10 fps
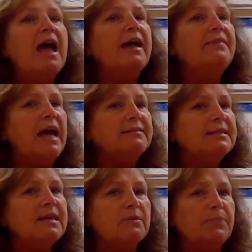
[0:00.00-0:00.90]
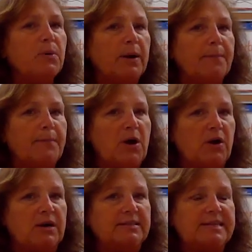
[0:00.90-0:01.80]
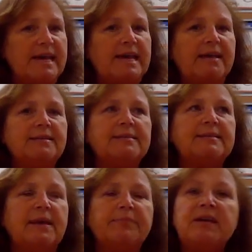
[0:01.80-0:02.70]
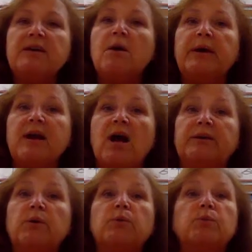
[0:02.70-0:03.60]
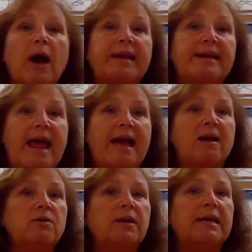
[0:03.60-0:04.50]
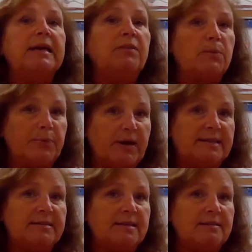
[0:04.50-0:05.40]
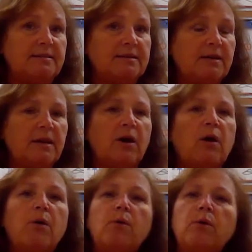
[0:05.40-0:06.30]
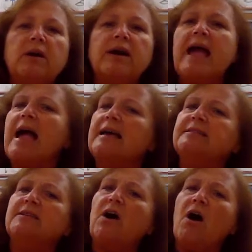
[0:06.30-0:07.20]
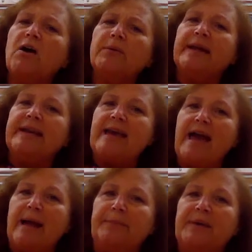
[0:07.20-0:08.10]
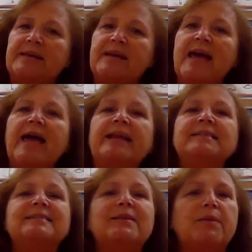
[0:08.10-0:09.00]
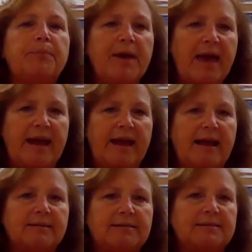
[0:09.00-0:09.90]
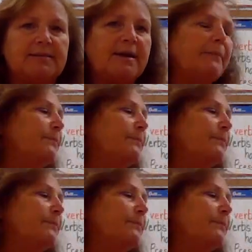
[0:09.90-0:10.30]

And that's the important part. Is something going on right now in the present, or has it already happened and it's in the past?